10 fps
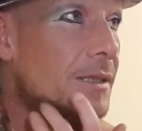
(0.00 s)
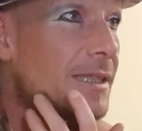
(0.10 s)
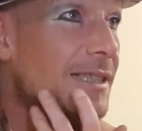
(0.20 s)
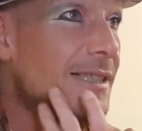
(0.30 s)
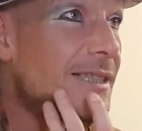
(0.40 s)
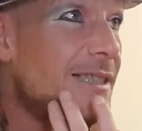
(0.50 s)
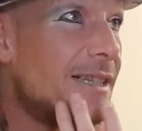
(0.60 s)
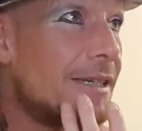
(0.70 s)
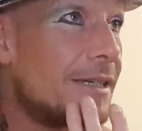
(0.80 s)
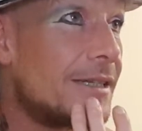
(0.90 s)
it's,
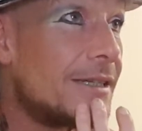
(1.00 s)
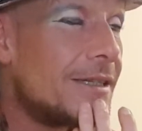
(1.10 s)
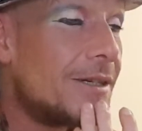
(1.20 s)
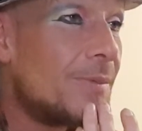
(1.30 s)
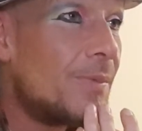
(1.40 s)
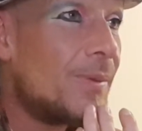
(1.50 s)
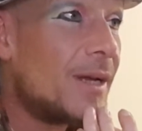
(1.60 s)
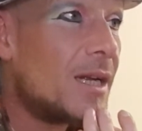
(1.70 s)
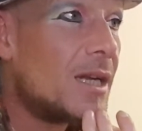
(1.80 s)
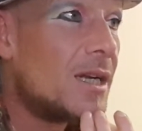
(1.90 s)
yeah, I'm a
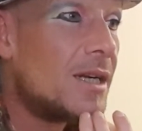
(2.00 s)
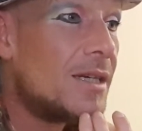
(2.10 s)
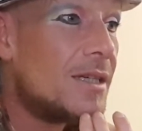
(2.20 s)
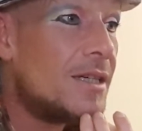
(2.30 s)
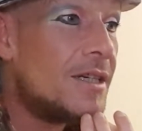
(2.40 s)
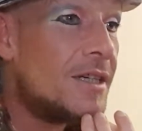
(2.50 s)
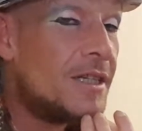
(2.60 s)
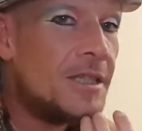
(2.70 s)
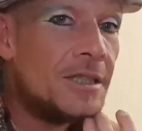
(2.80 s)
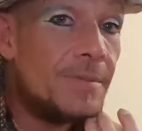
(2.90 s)
bit,
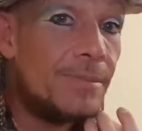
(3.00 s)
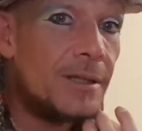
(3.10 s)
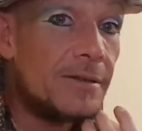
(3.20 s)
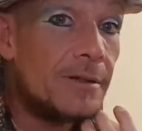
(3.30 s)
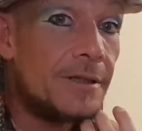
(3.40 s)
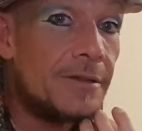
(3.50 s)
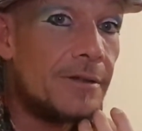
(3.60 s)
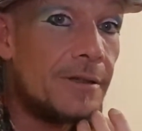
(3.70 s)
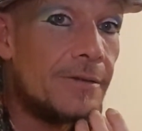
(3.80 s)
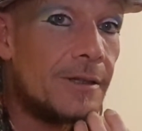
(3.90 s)
the bike rides are
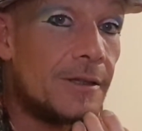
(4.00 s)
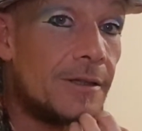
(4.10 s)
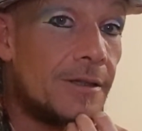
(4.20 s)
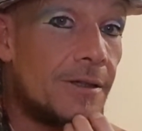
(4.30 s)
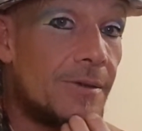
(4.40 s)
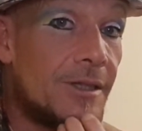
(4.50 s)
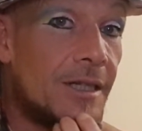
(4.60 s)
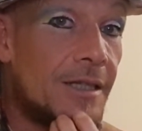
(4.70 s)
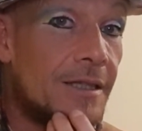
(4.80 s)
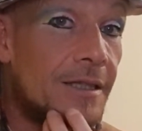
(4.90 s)
over. I was
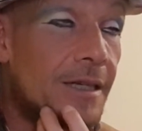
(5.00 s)
thinking today